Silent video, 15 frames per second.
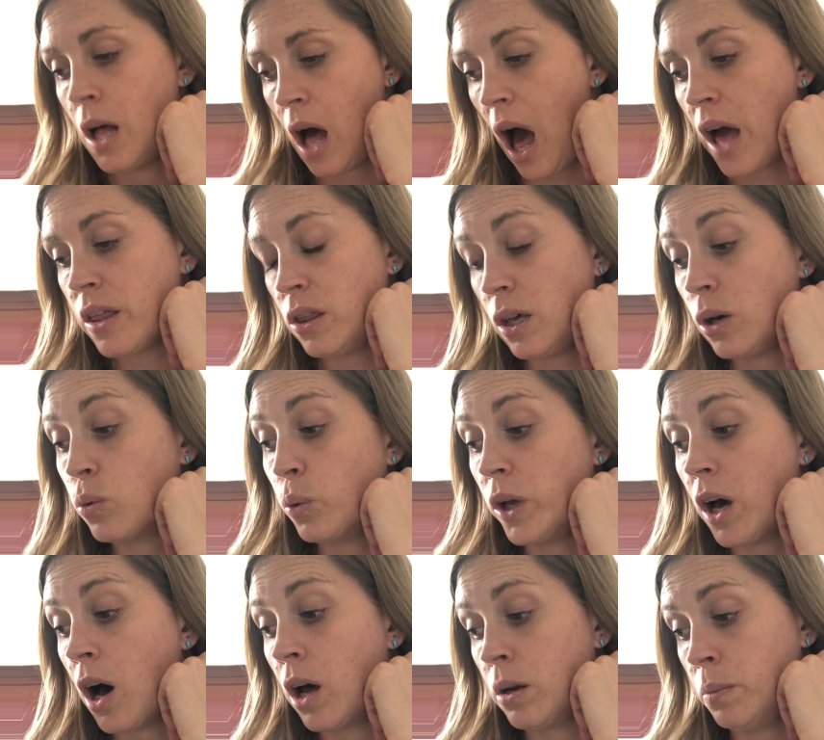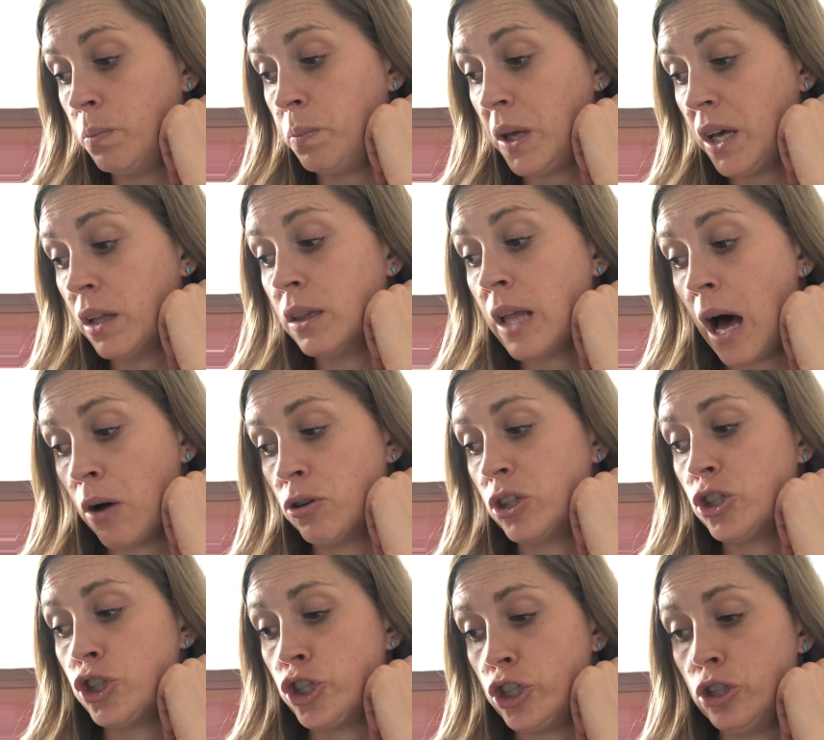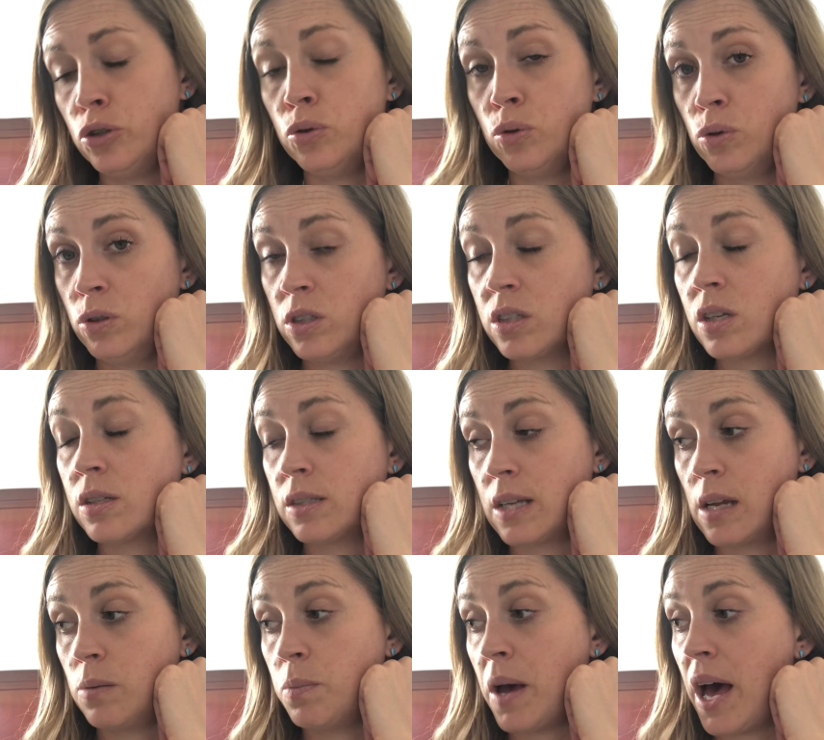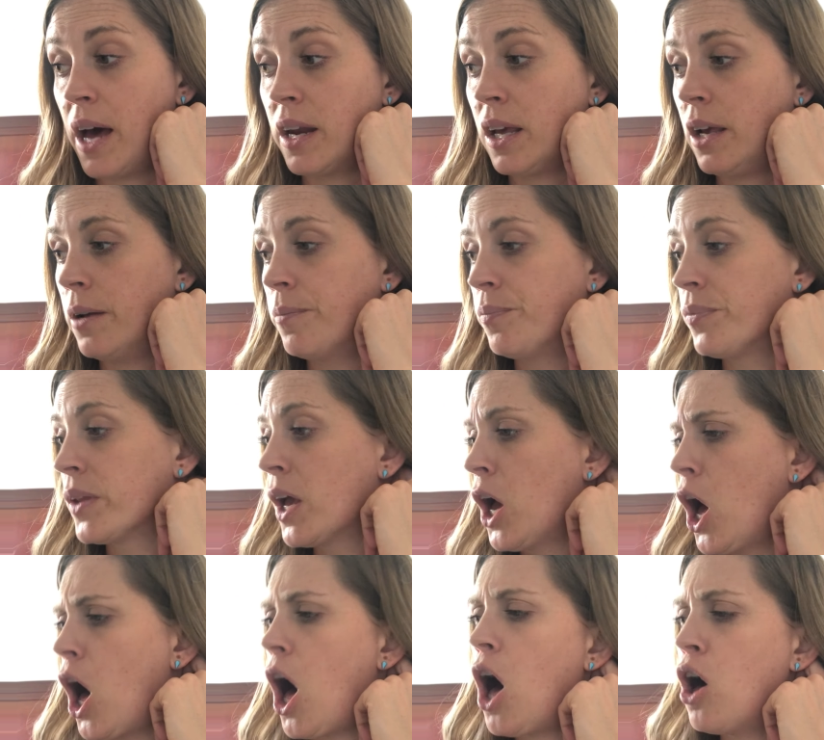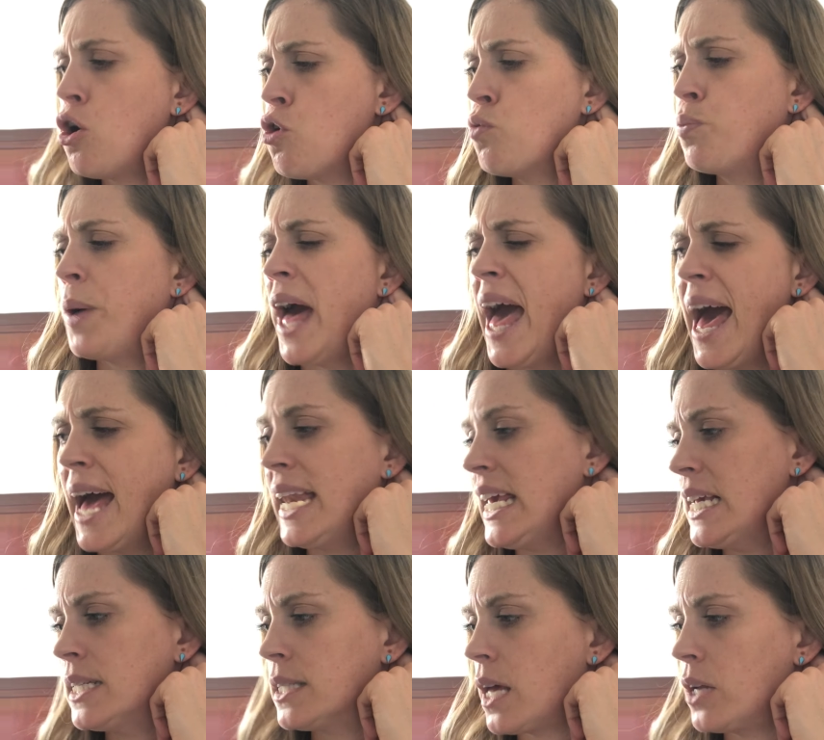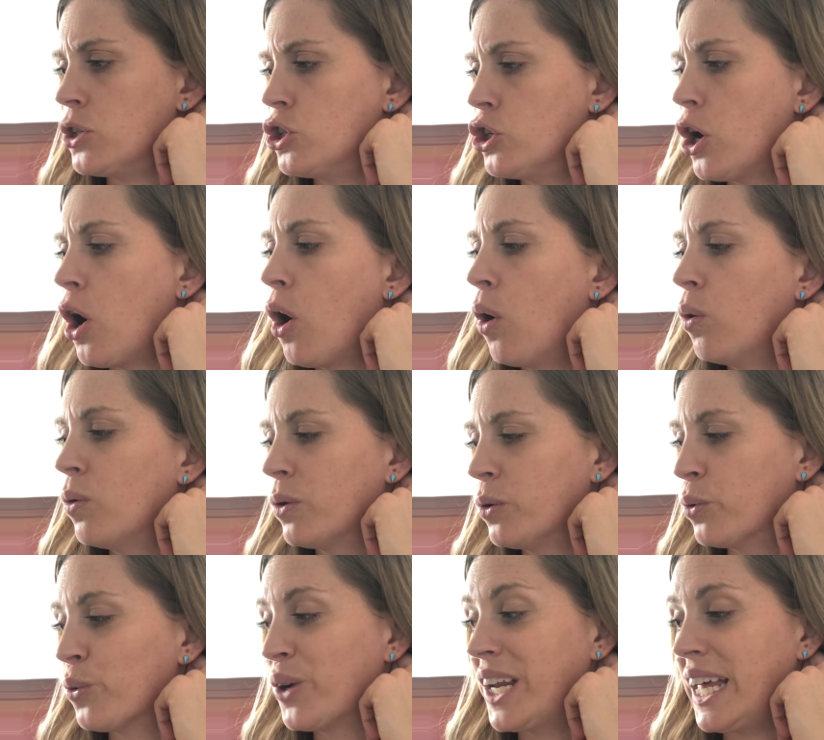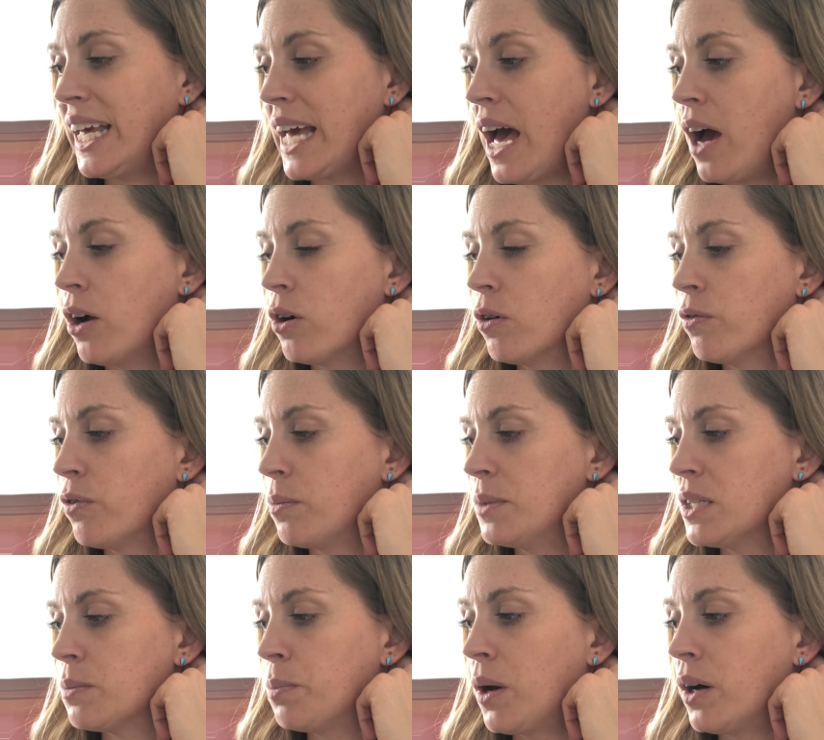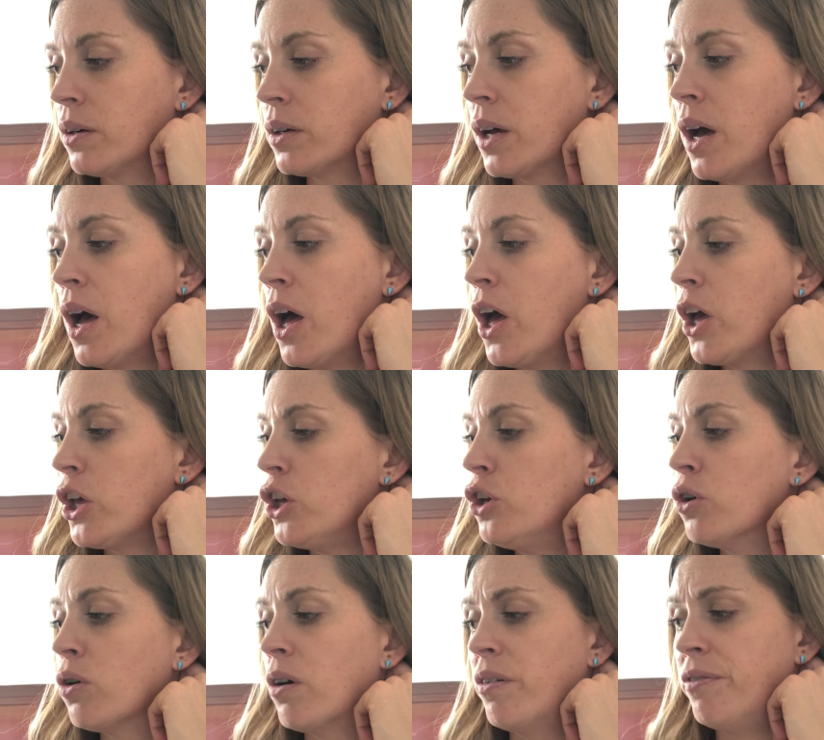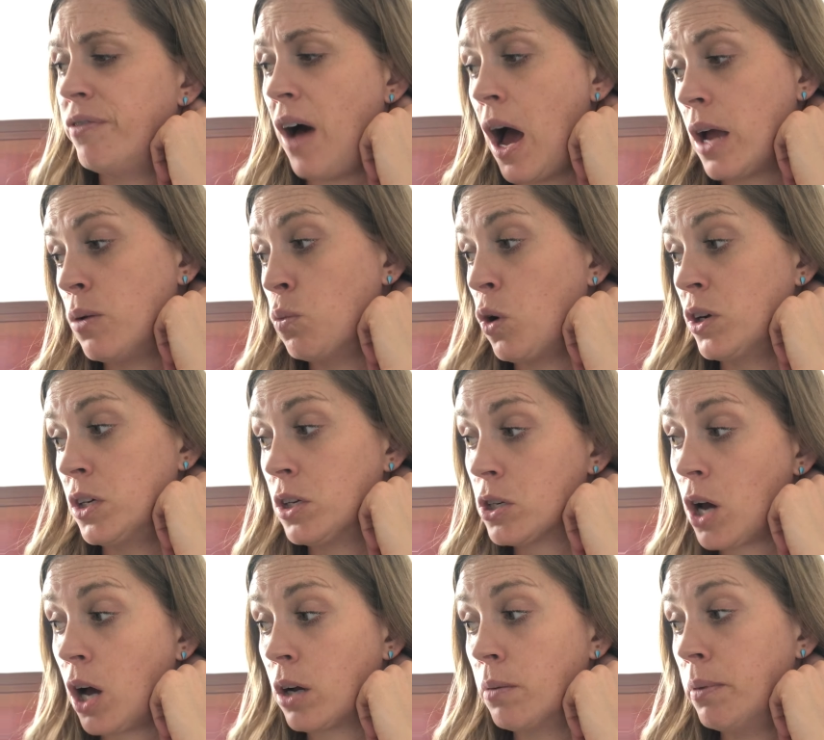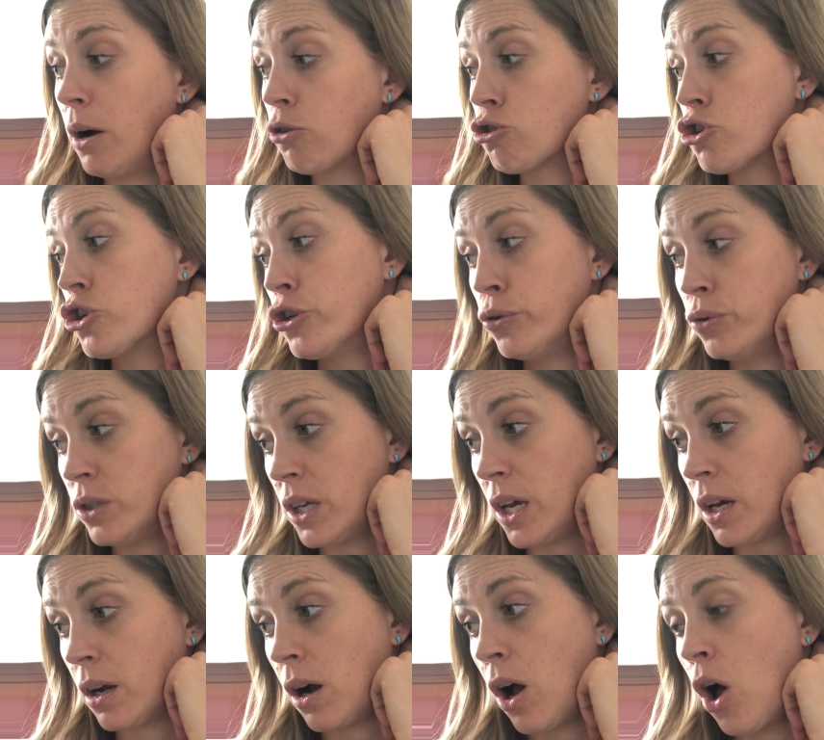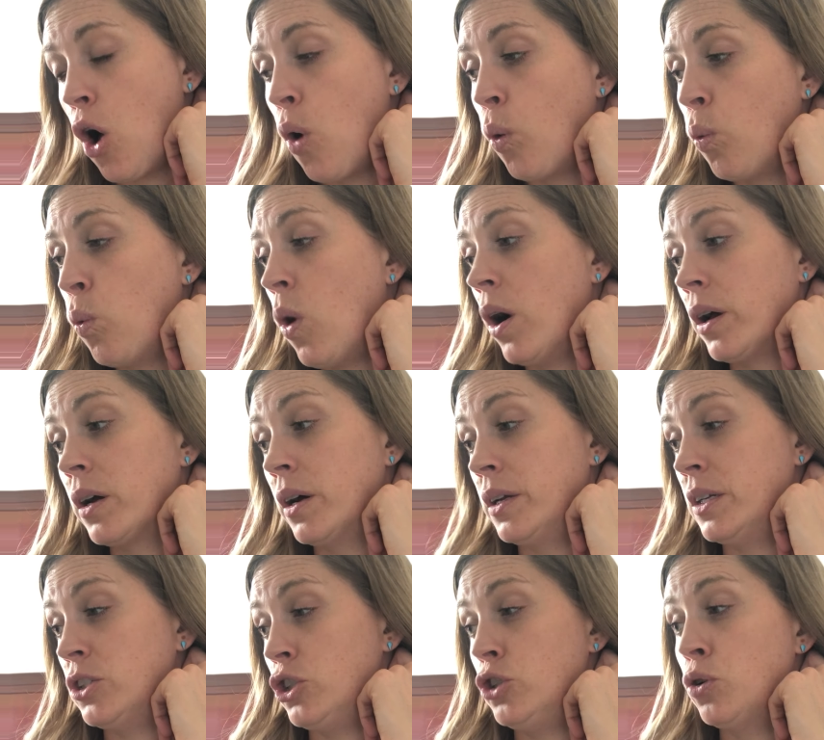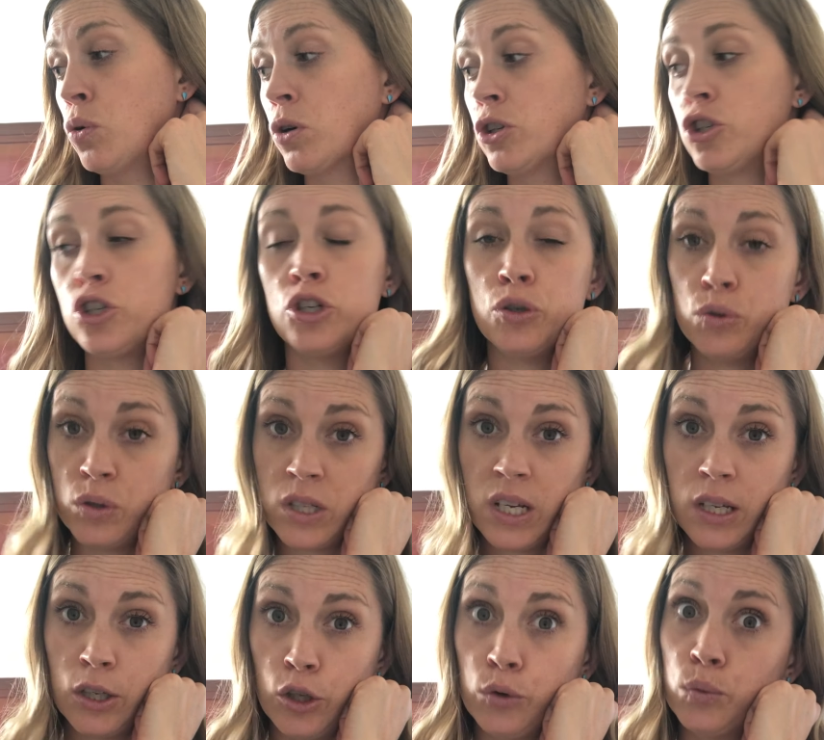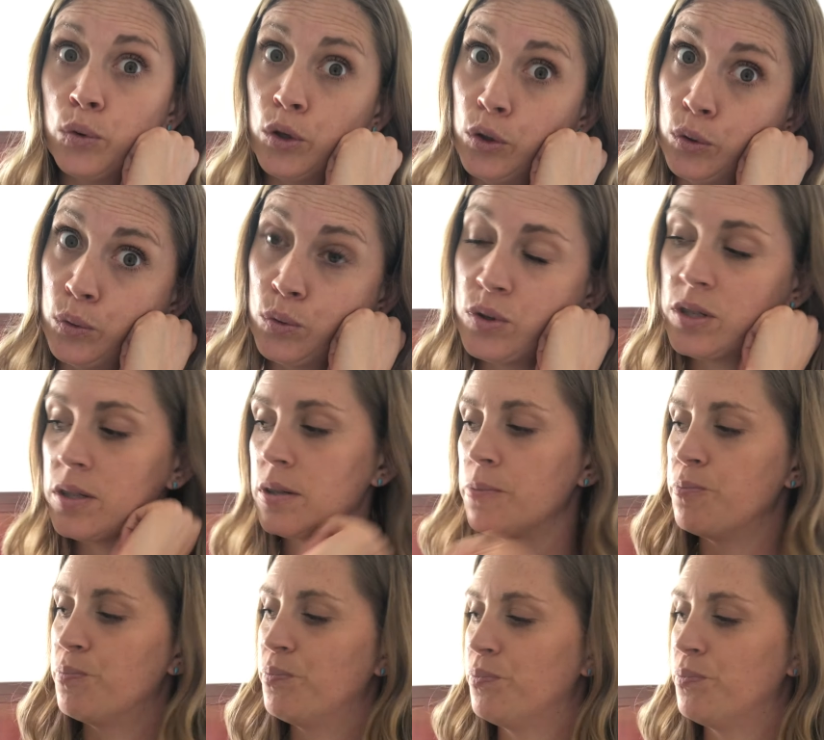I think we ought to be allowed to choose, said Patty. Oh, Patty, said Joe, grinning at her from his bunk. You're a fine one to talk about choosing. What good is your choosing, you goose?